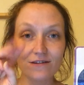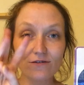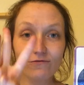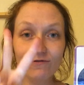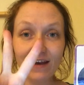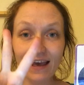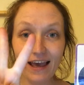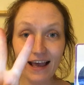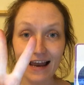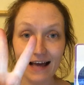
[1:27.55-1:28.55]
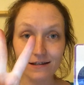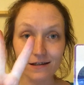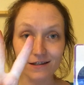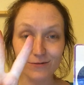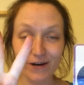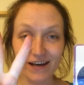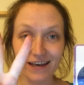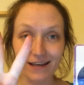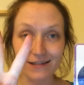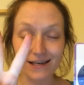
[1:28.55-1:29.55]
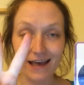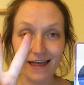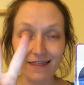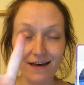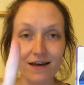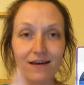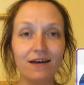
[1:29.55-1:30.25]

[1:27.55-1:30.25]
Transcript: 3 letters working together